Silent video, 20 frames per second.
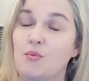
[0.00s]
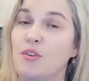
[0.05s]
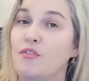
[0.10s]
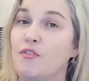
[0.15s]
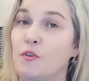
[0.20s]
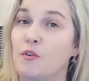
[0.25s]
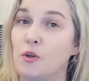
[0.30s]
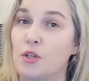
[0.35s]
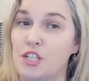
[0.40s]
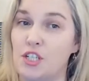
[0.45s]
with
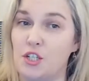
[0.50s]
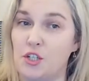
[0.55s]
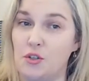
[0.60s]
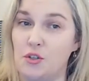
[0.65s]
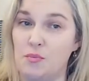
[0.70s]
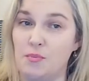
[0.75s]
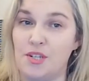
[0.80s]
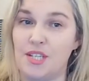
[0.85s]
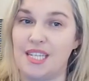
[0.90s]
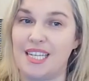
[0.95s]

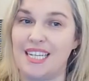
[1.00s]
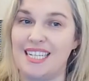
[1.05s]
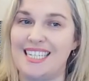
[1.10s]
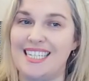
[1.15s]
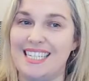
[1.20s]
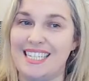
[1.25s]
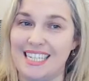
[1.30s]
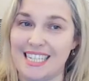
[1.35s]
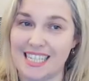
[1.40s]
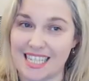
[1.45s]

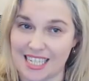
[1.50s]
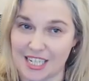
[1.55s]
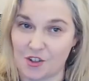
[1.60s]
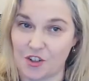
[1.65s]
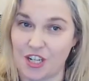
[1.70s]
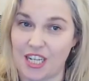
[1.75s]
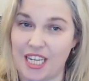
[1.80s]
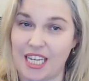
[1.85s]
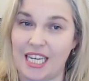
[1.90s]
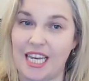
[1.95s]
42%
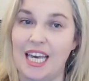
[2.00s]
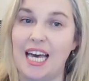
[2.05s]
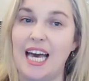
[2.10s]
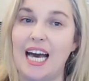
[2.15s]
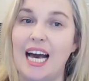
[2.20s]
disagreeing